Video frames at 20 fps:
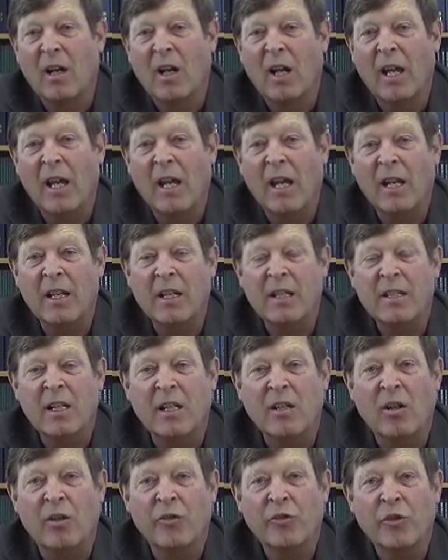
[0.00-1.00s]
and it
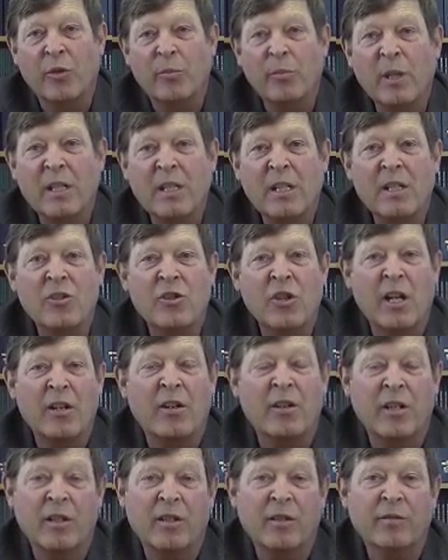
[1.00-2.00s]
can also be
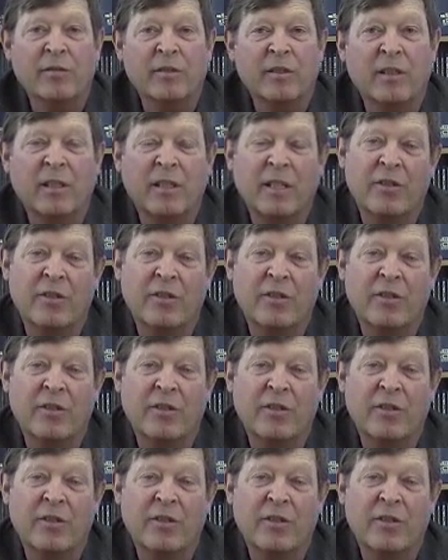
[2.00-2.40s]
degenerative.